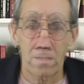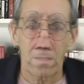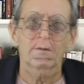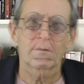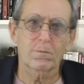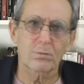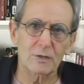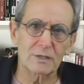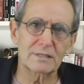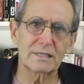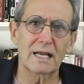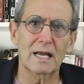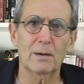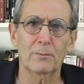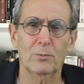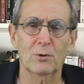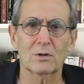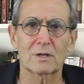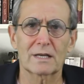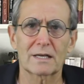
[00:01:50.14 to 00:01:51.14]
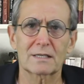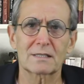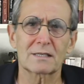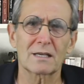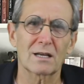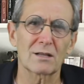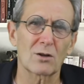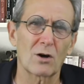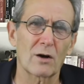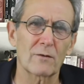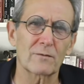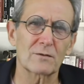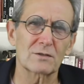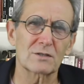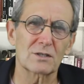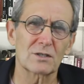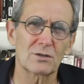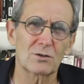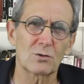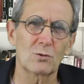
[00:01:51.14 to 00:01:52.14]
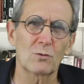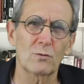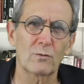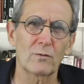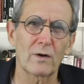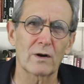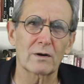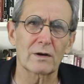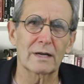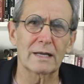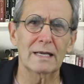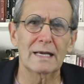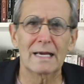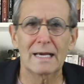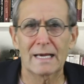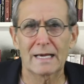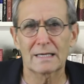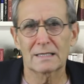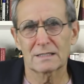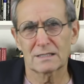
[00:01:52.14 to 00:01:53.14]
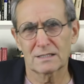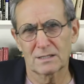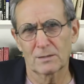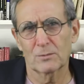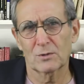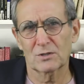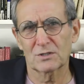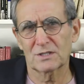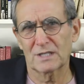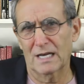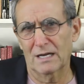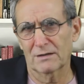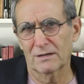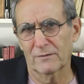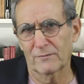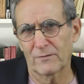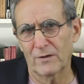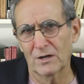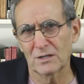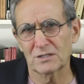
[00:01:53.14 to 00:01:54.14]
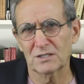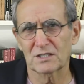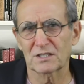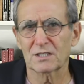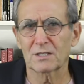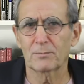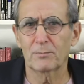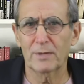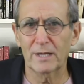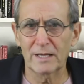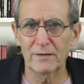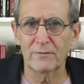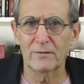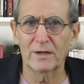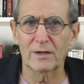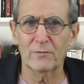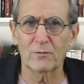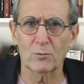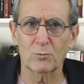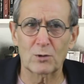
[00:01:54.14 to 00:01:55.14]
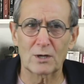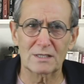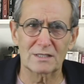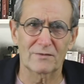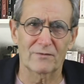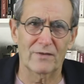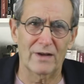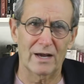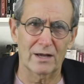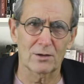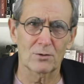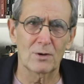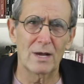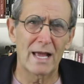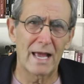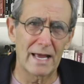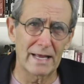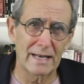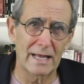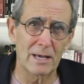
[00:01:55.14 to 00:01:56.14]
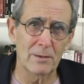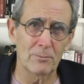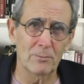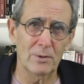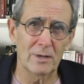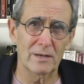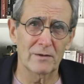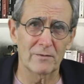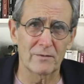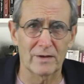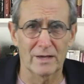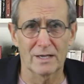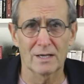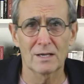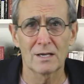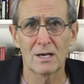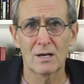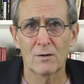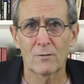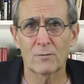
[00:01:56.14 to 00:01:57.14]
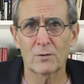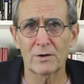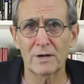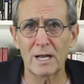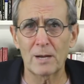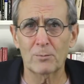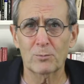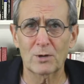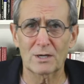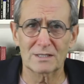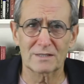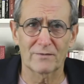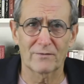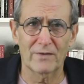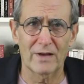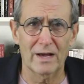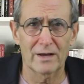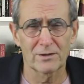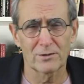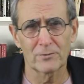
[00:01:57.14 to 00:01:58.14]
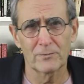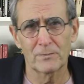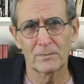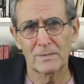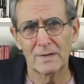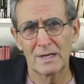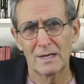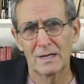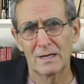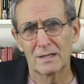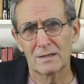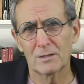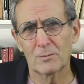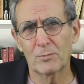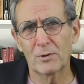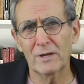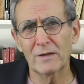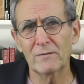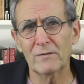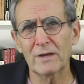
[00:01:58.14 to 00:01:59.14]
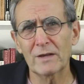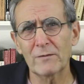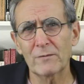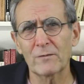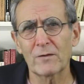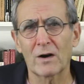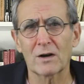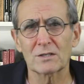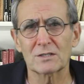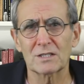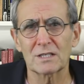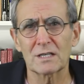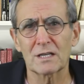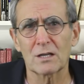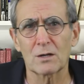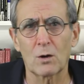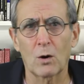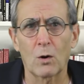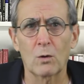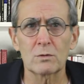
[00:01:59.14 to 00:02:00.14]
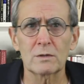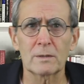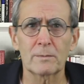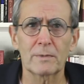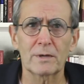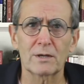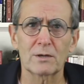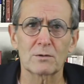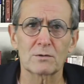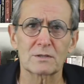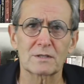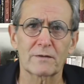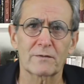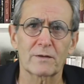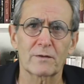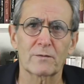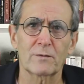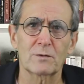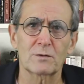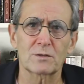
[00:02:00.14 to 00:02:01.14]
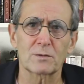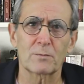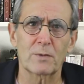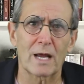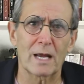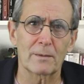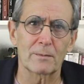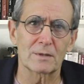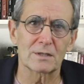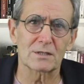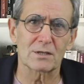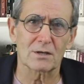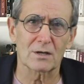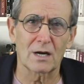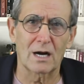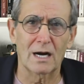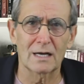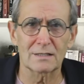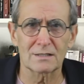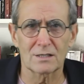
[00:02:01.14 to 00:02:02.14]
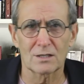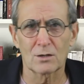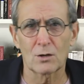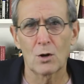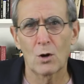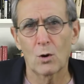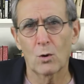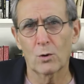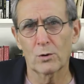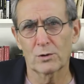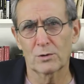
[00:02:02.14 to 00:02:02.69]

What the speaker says: For example, Excel offers two very similar sounding functions, PV for present value and MPV for net present value. The PV function can only be used if the future payments are constant or